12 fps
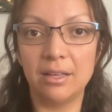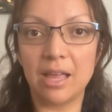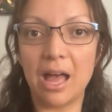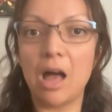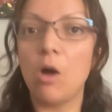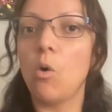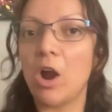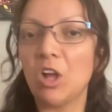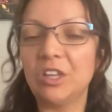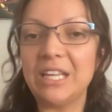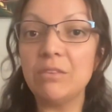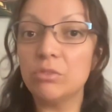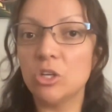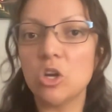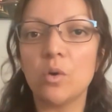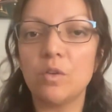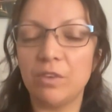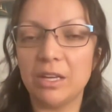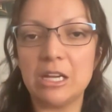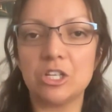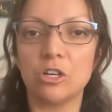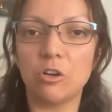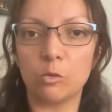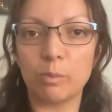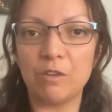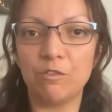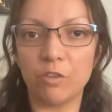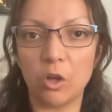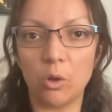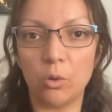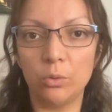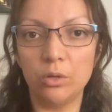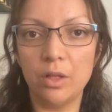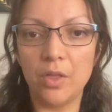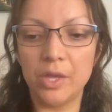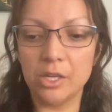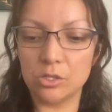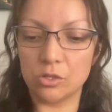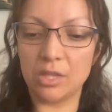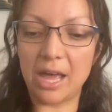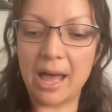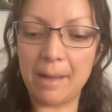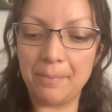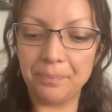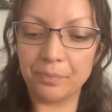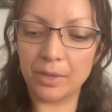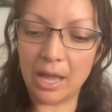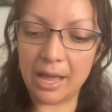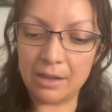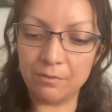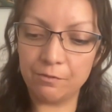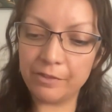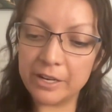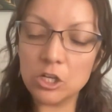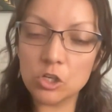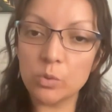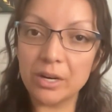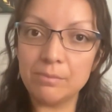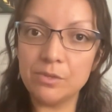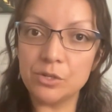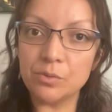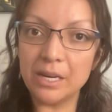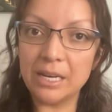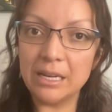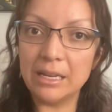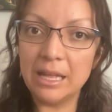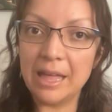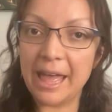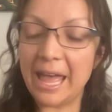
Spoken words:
Yeah, or I'll leave the notification on my phone so that I finish what I'm doing.